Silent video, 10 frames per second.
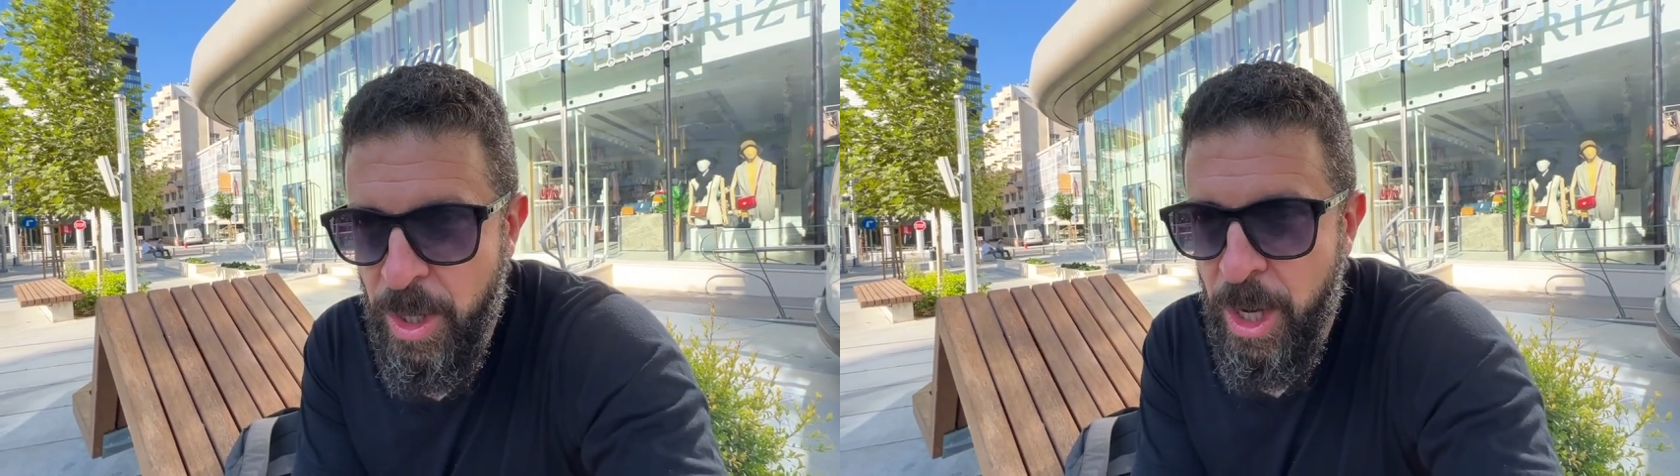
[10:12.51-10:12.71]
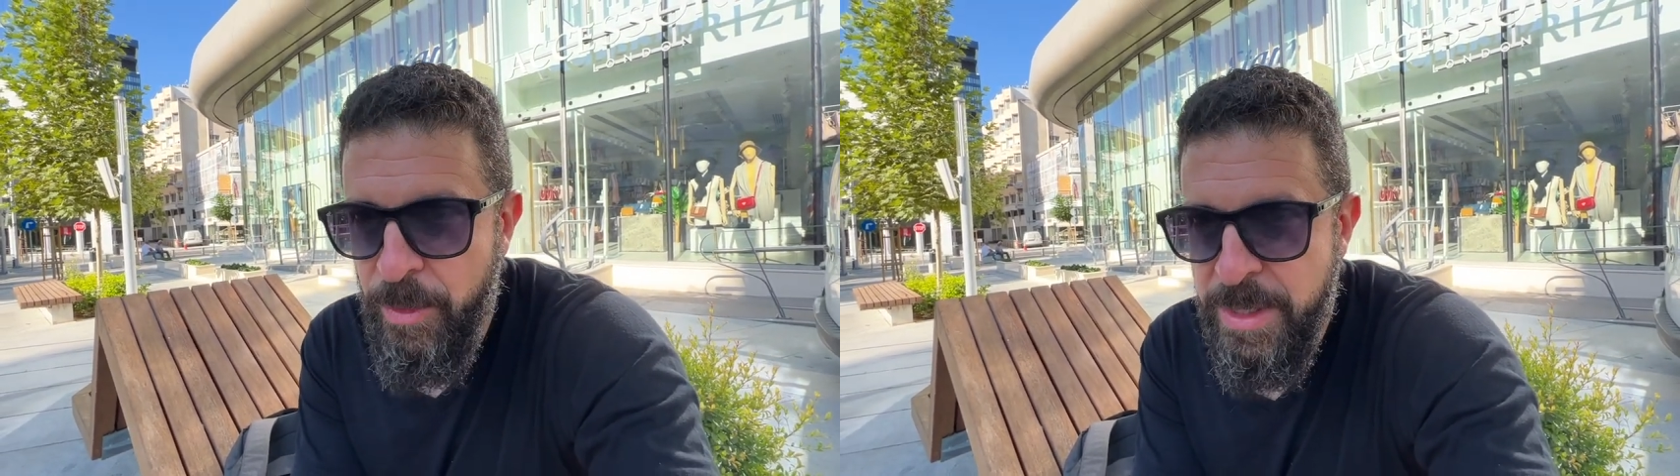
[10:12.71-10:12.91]

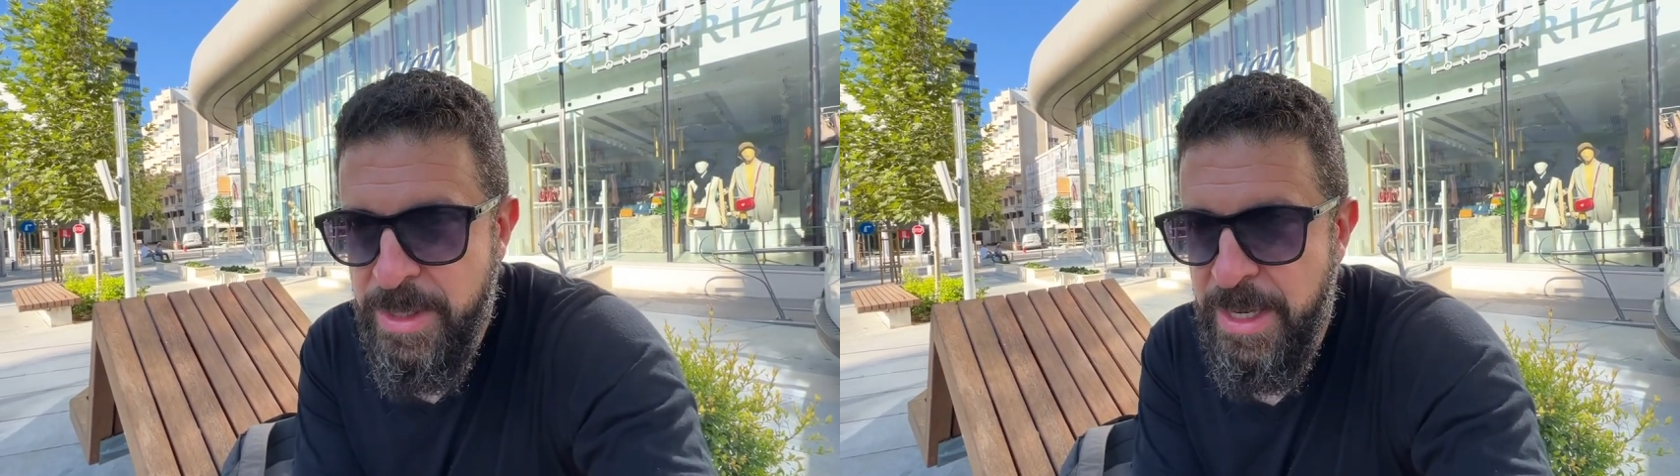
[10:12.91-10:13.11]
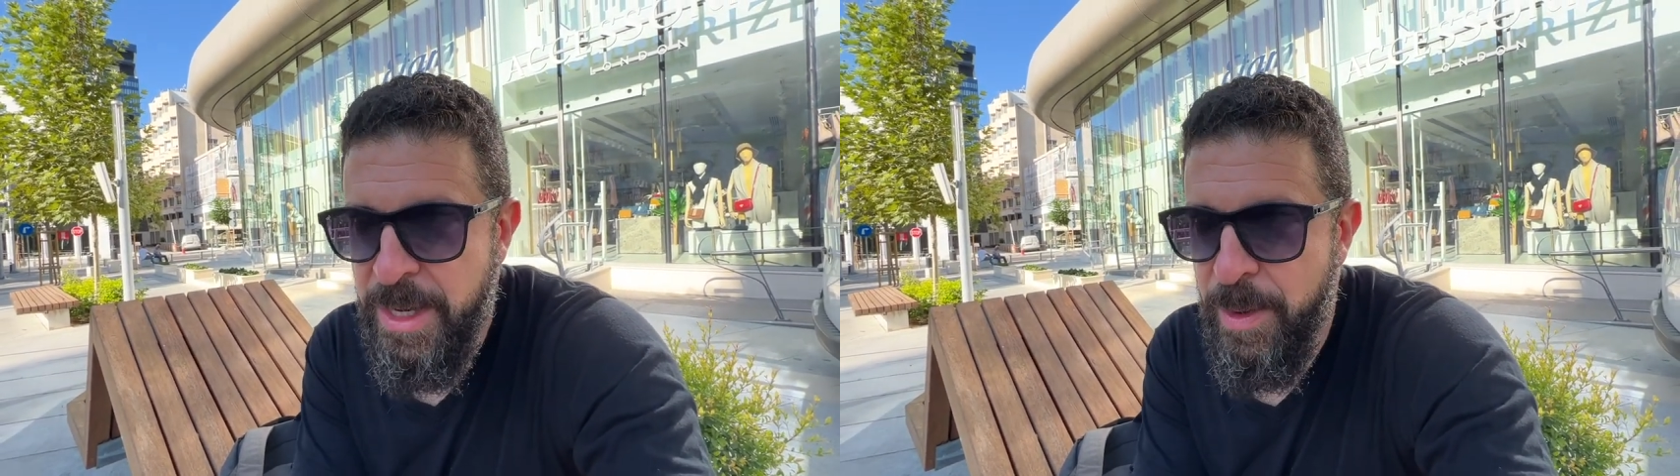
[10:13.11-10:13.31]
are
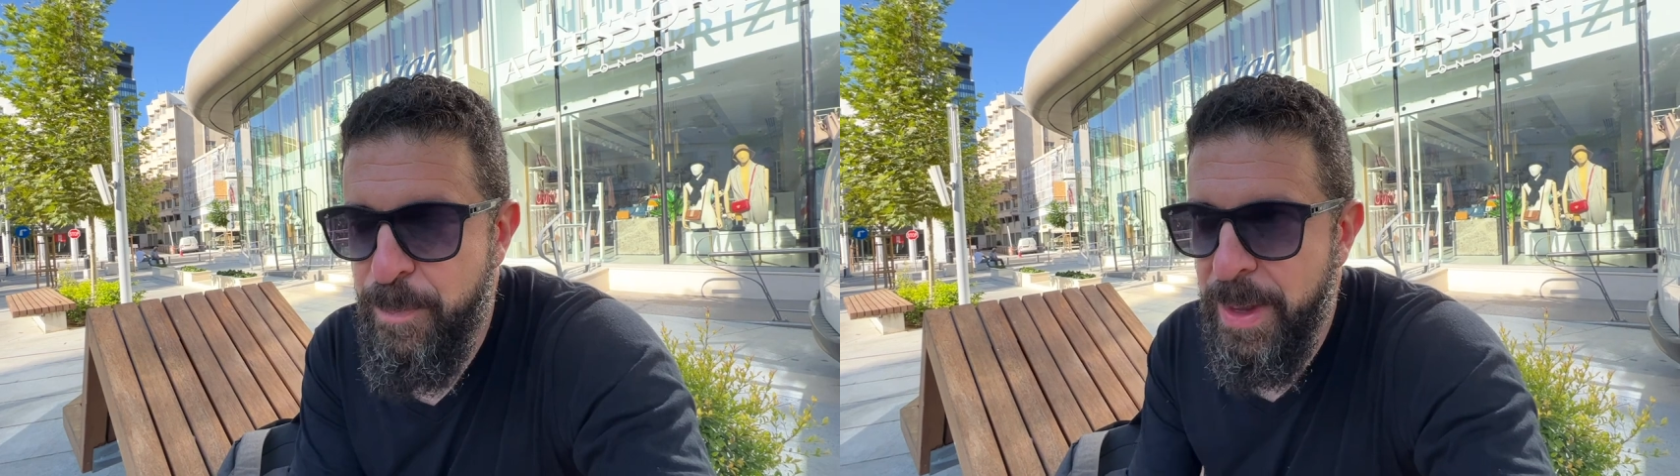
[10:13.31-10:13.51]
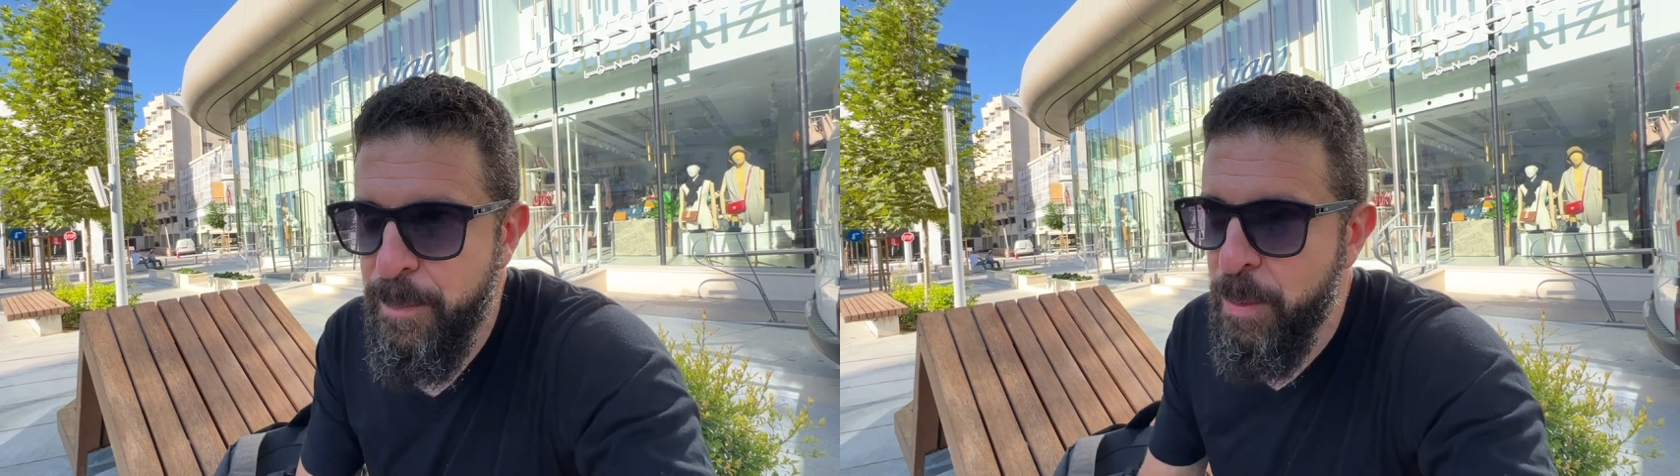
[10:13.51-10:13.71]
indeed a
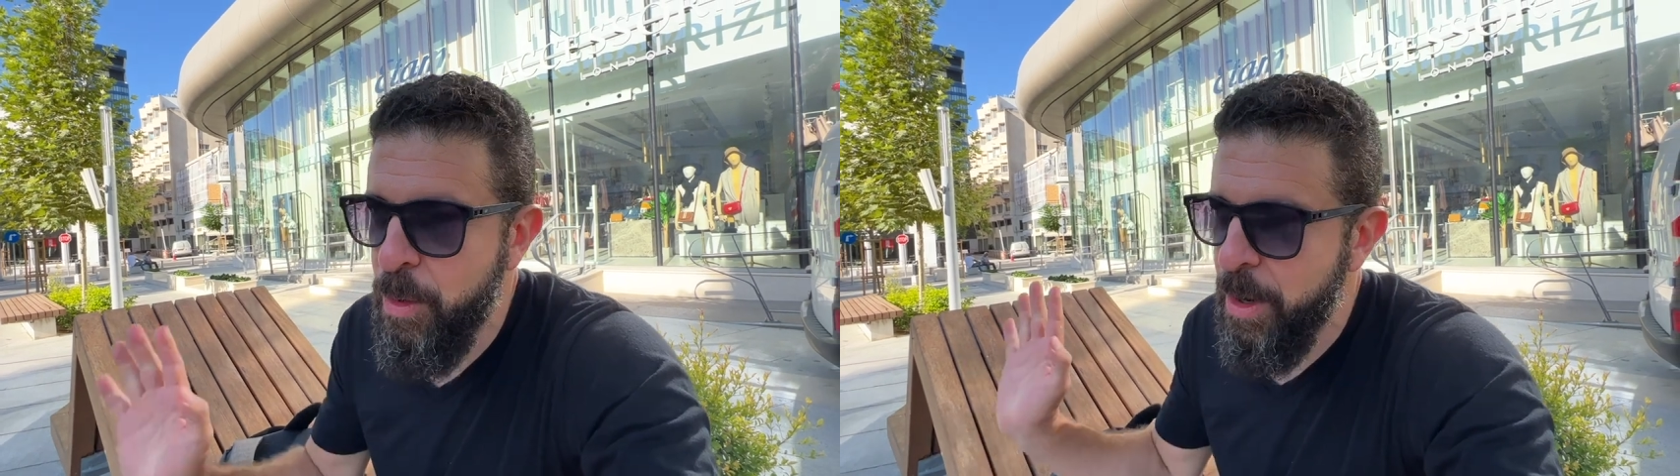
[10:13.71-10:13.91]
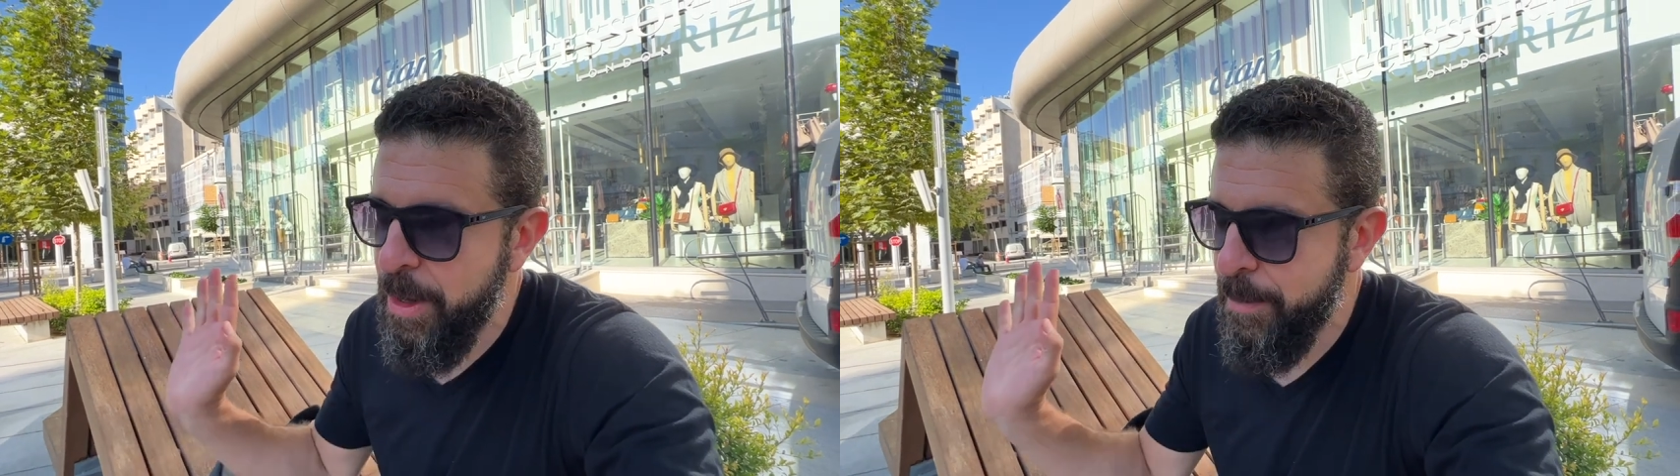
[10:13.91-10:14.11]
bit
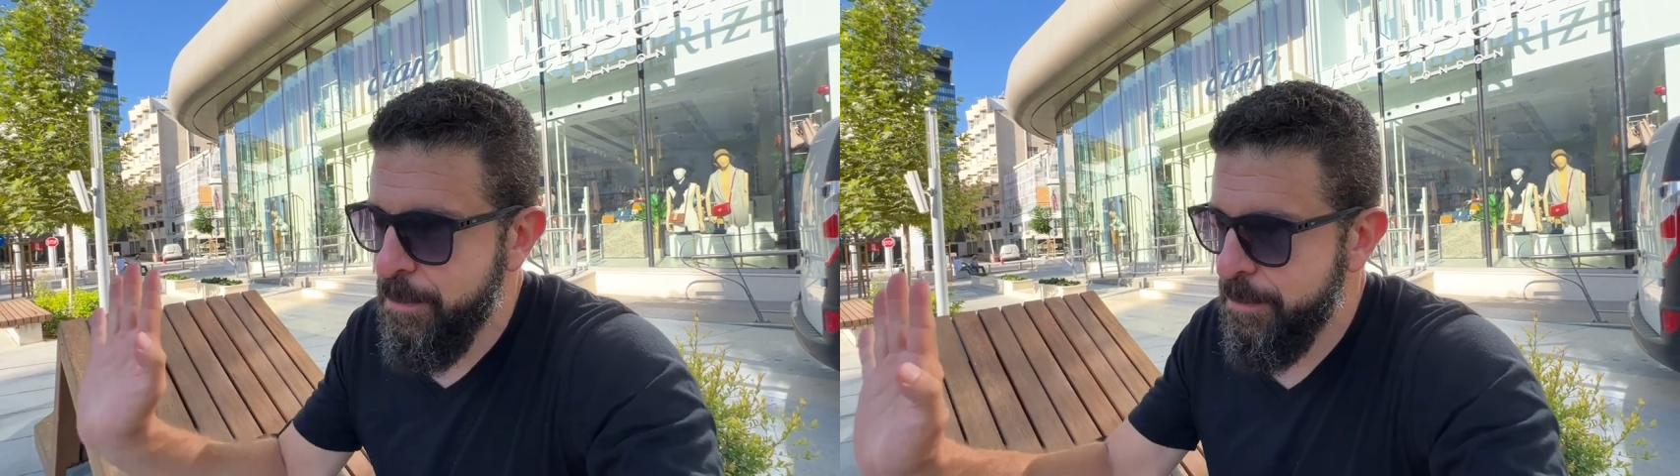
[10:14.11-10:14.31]
more